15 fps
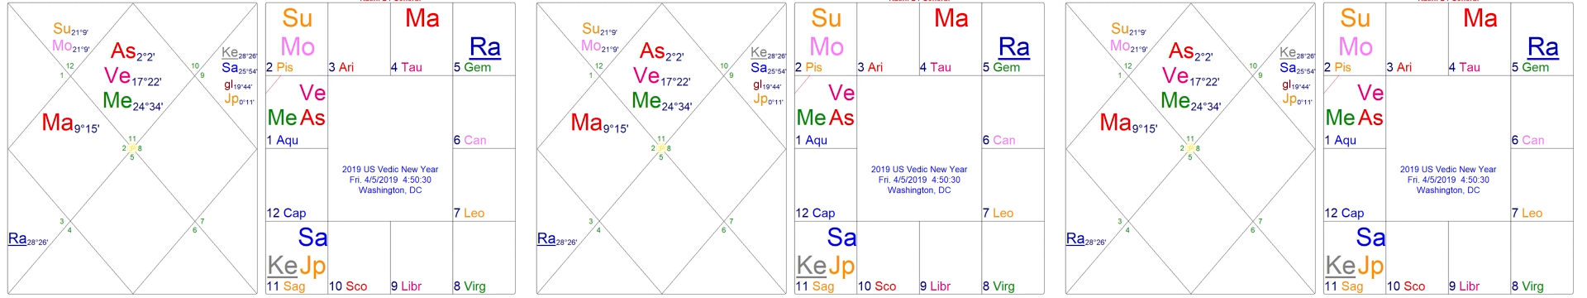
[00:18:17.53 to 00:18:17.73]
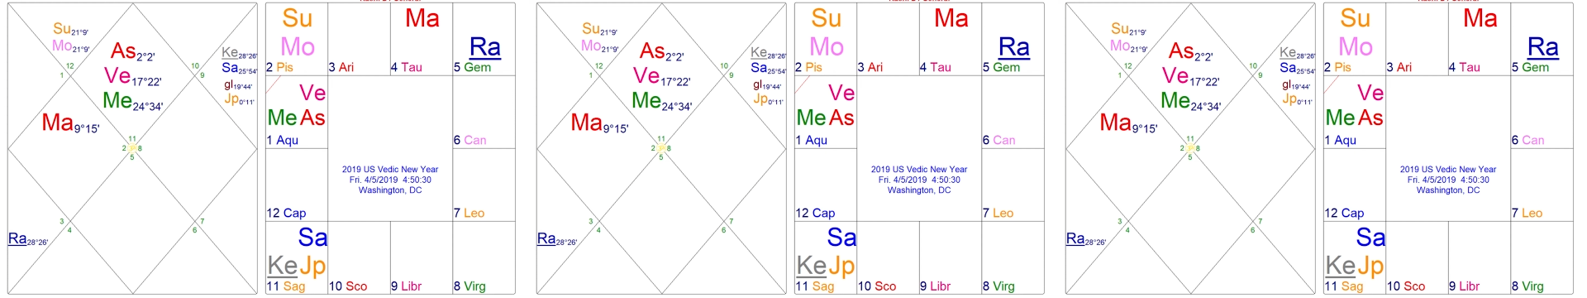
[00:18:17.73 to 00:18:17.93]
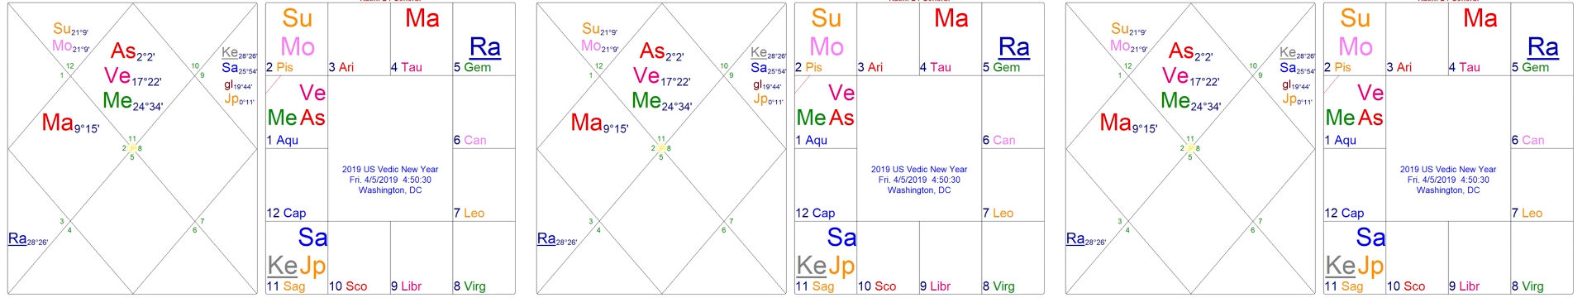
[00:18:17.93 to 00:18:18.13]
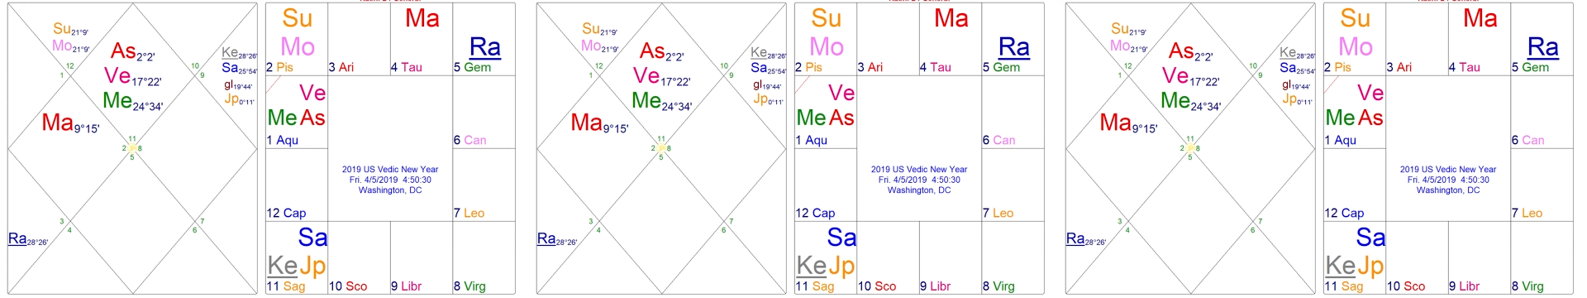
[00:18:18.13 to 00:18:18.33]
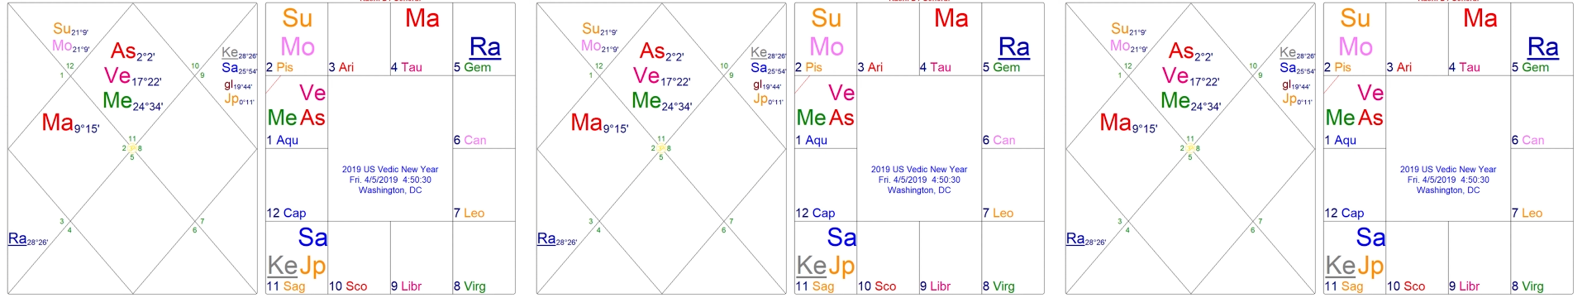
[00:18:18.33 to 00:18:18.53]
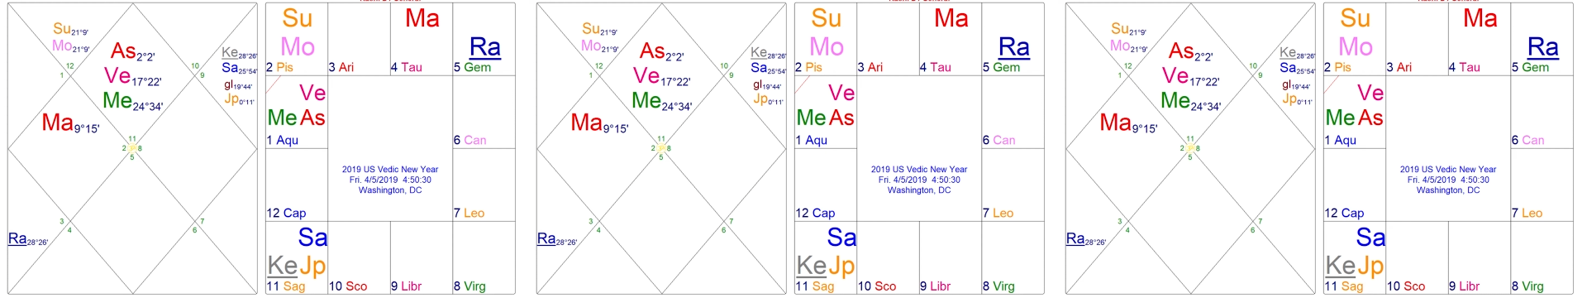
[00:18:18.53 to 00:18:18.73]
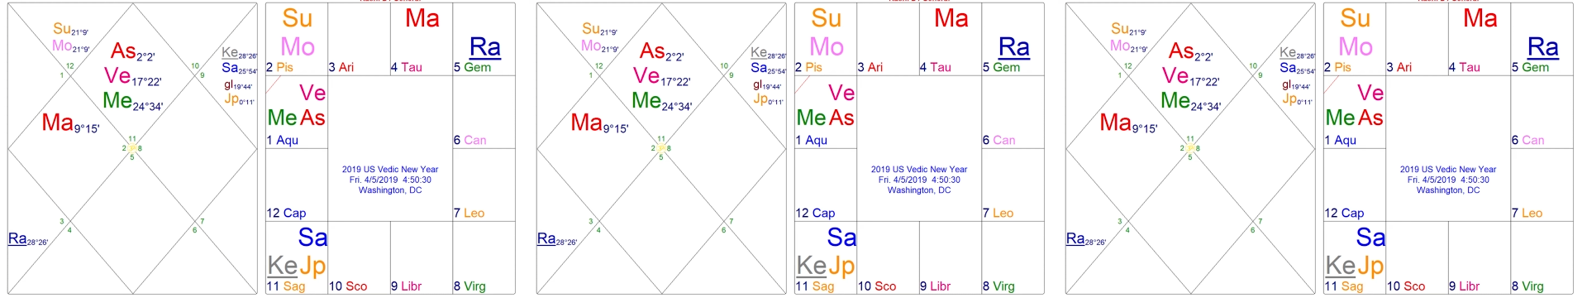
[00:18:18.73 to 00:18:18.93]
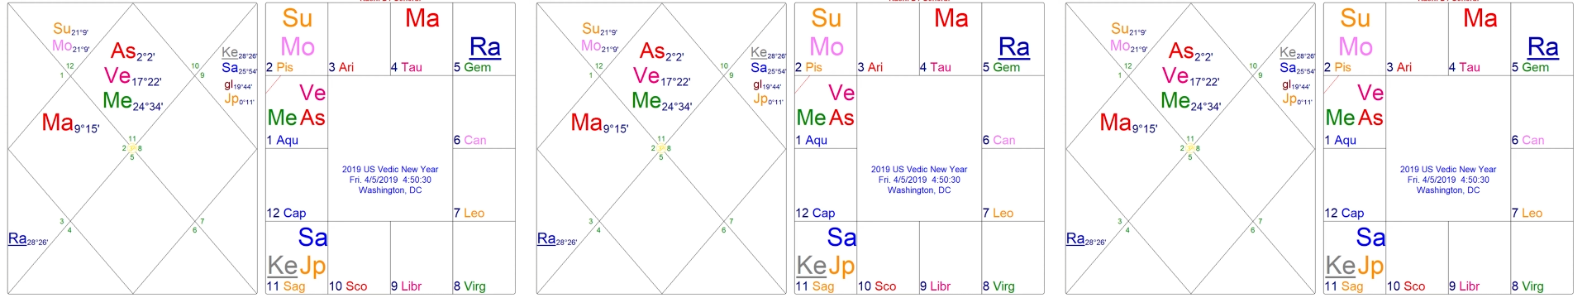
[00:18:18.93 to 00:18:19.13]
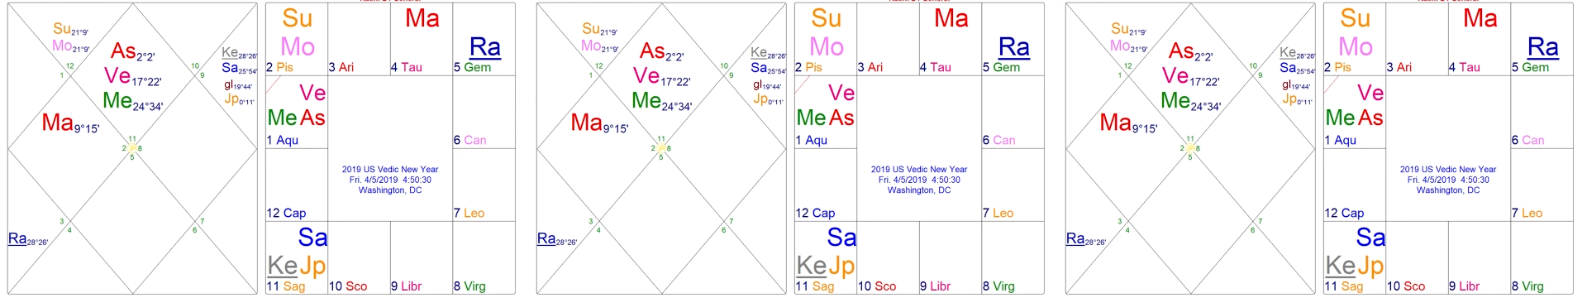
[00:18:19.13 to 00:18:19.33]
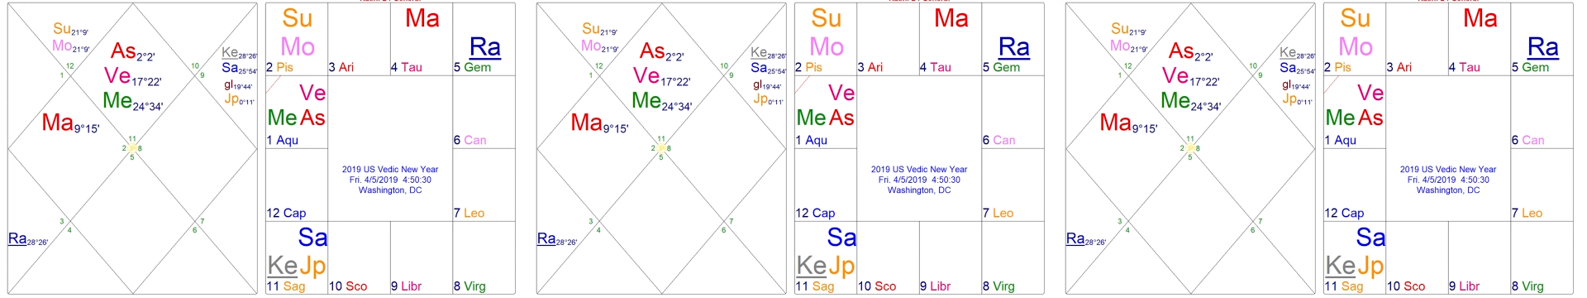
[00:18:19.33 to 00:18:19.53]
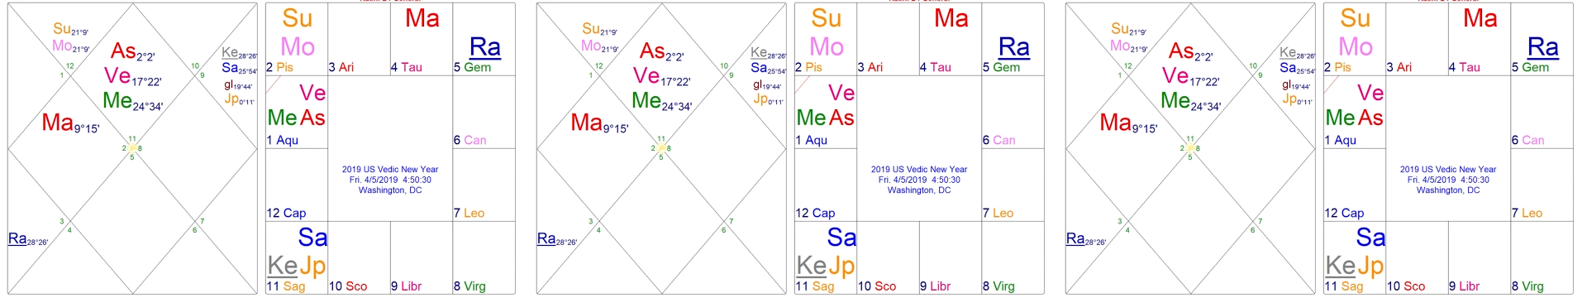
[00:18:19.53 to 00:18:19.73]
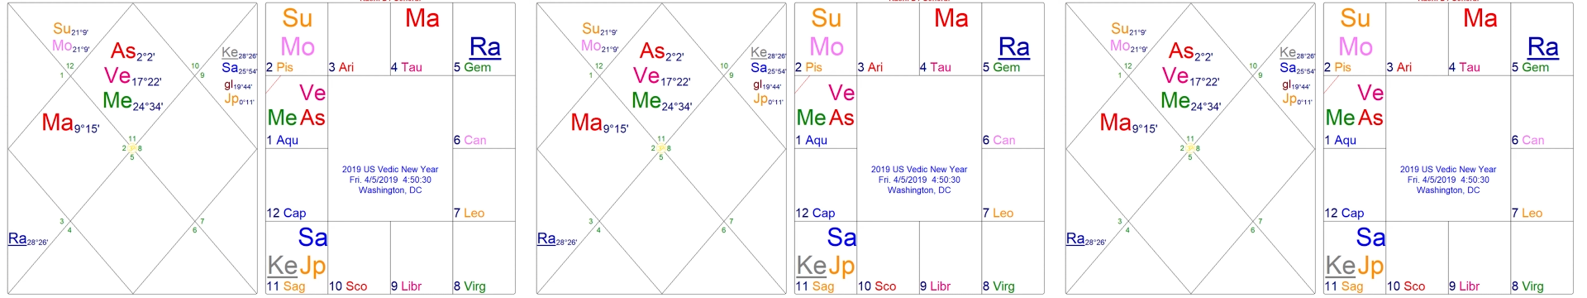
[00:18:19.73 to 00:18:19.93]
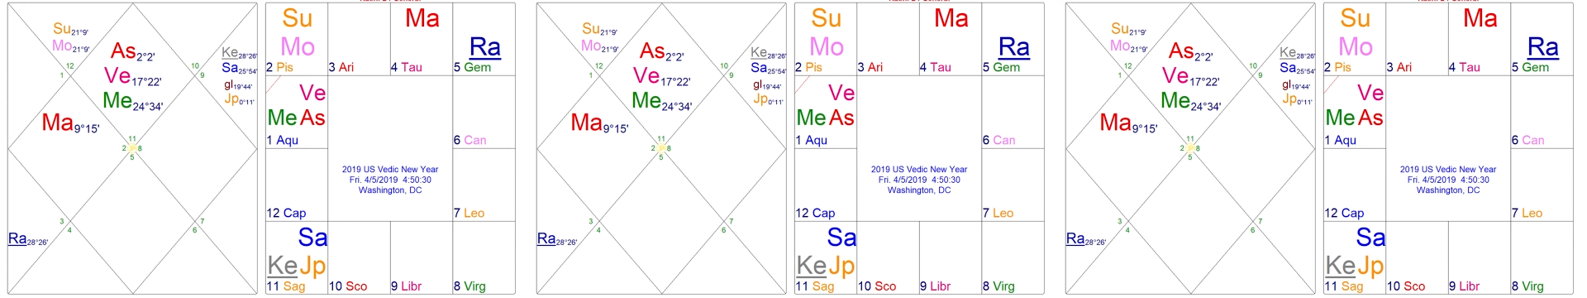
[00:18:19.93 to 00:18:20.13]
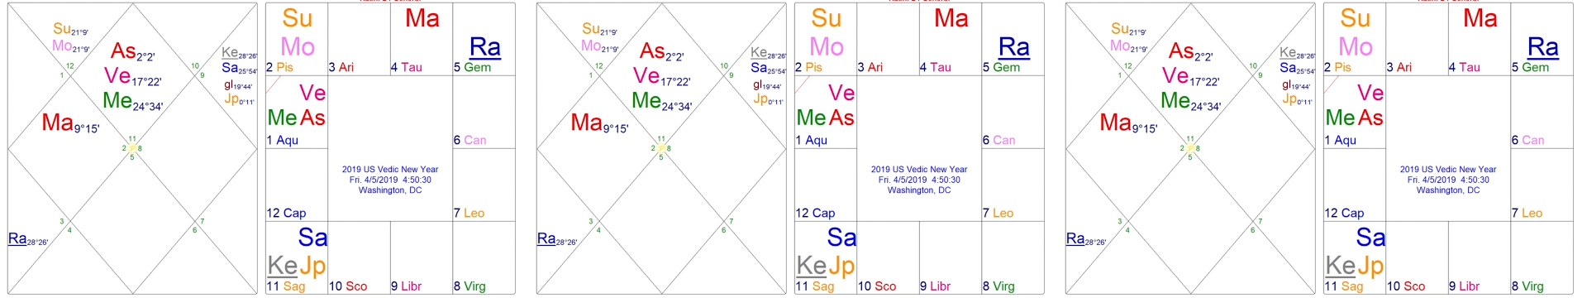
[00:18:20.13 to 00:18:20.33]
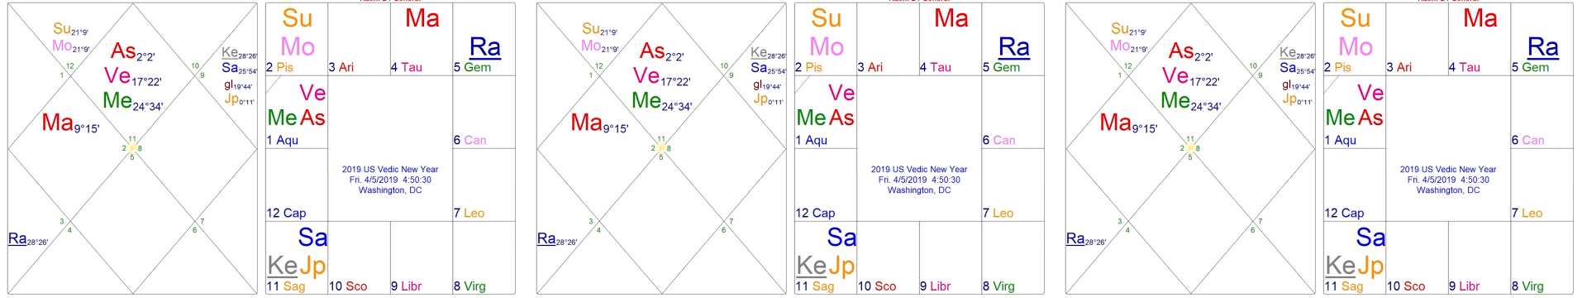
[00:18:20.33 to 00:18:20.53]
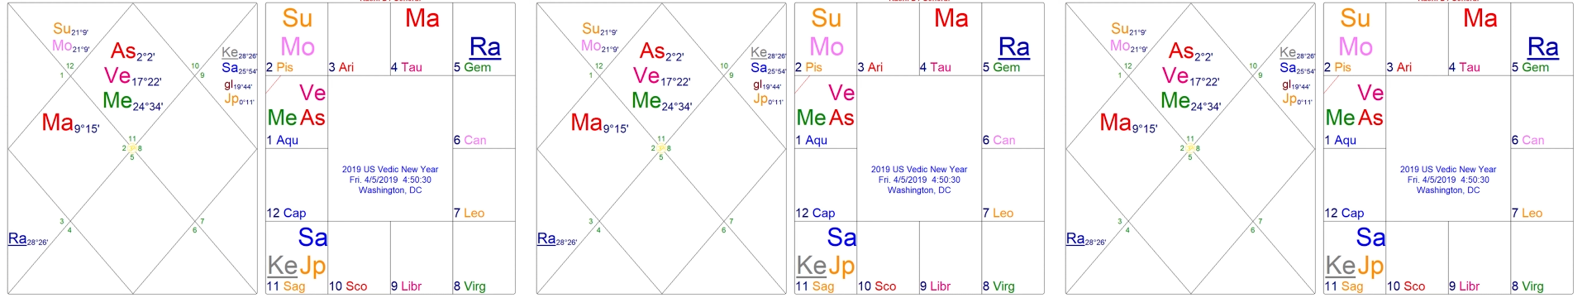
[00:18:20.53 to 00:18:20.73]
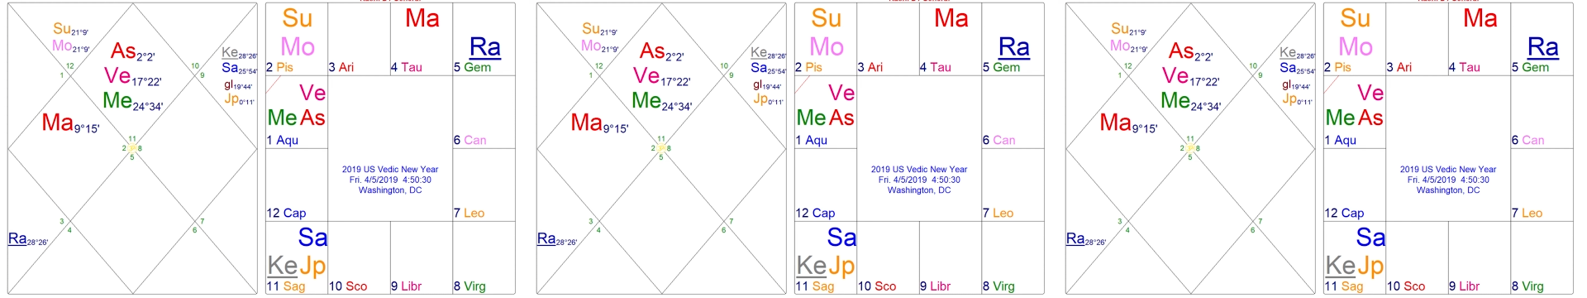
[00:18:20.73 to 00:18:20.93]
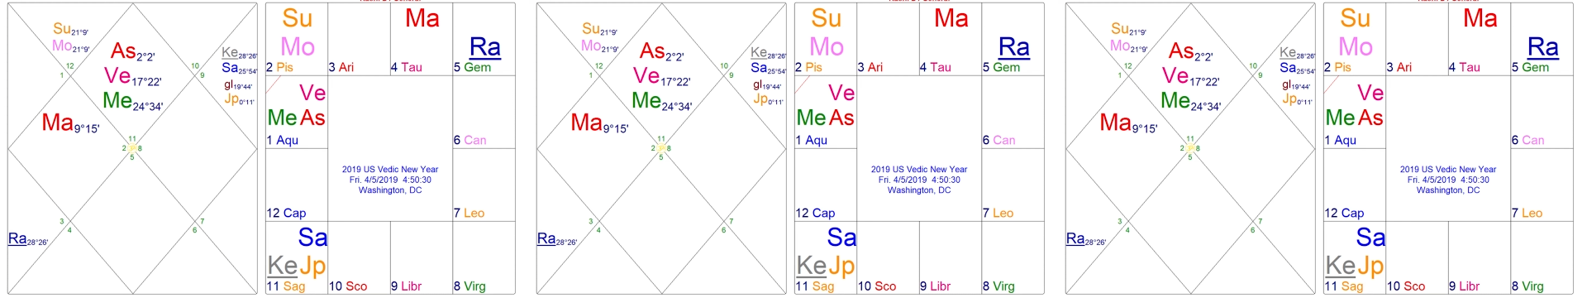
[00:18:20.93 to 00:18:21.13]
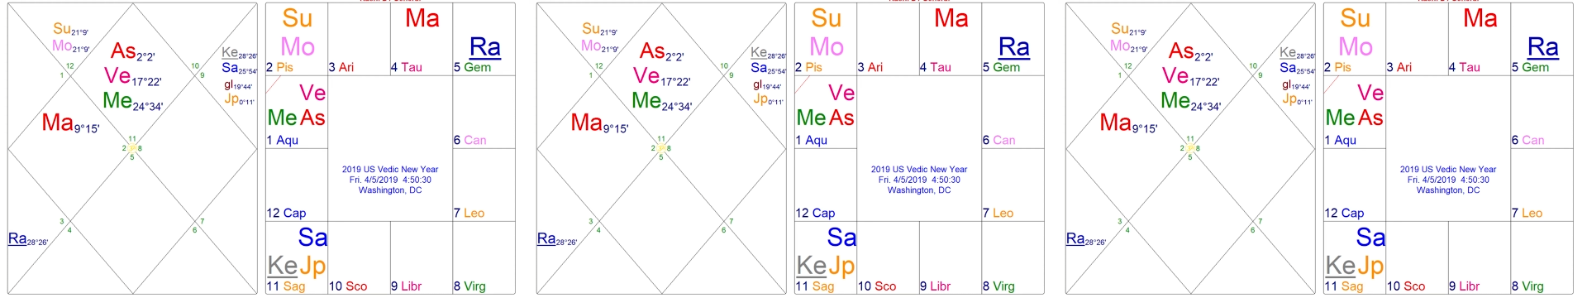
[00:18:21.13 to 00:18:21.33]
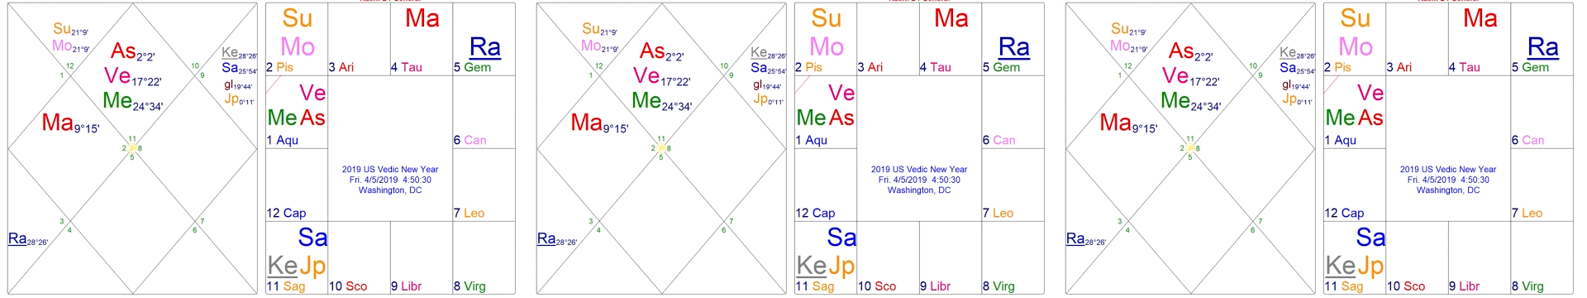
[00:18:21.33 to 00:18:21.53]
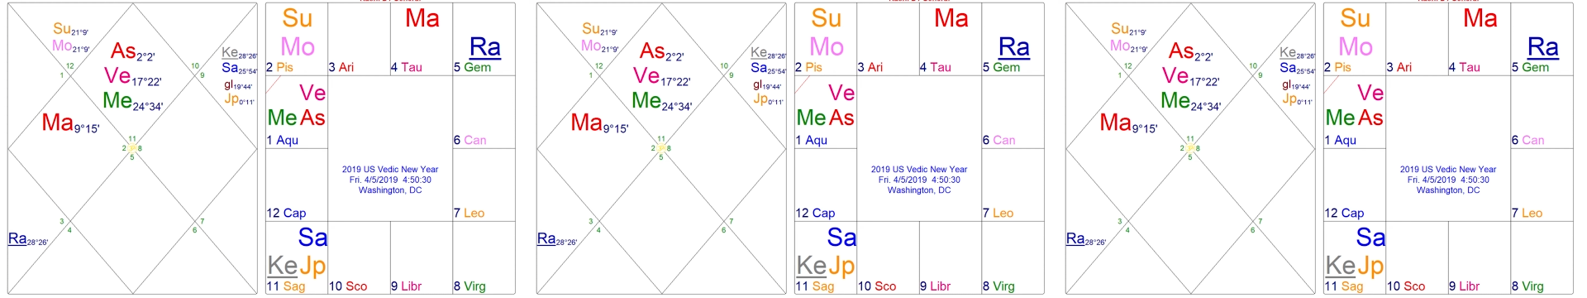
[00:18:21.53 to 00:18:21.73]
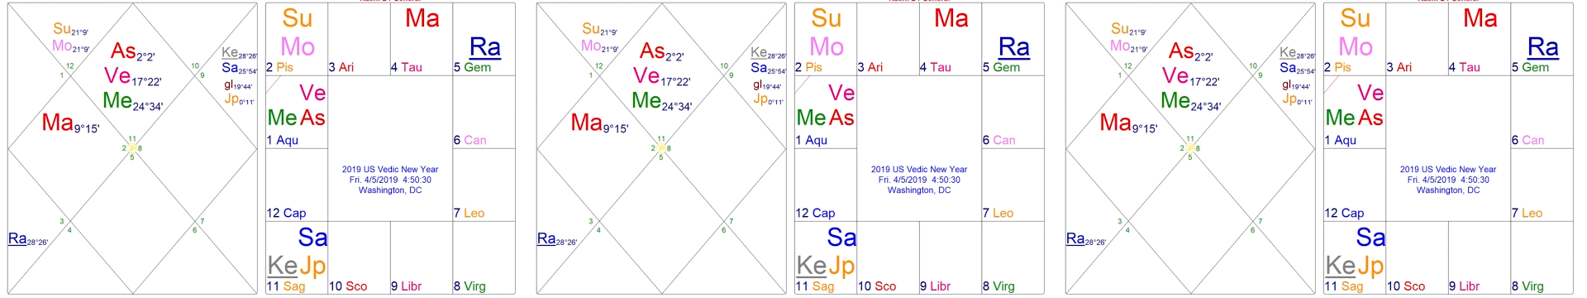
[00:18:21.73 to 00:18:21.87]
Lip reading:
No face is visible, so there are no lips to read.